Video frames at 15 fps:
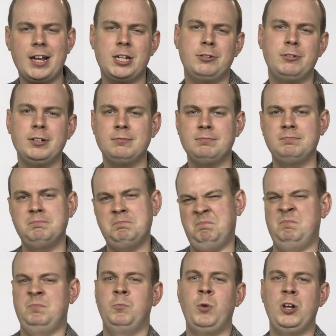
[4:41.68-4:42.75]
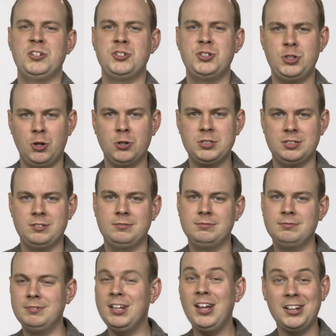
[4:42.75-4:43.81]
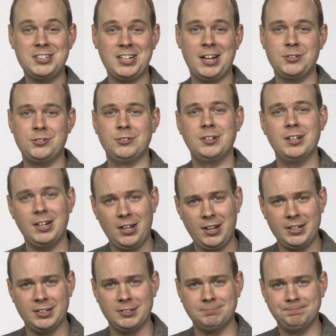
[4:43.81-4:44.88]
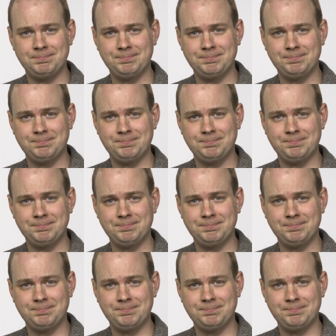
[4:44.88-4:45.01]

accurate, one-shot Large Hadron Collider.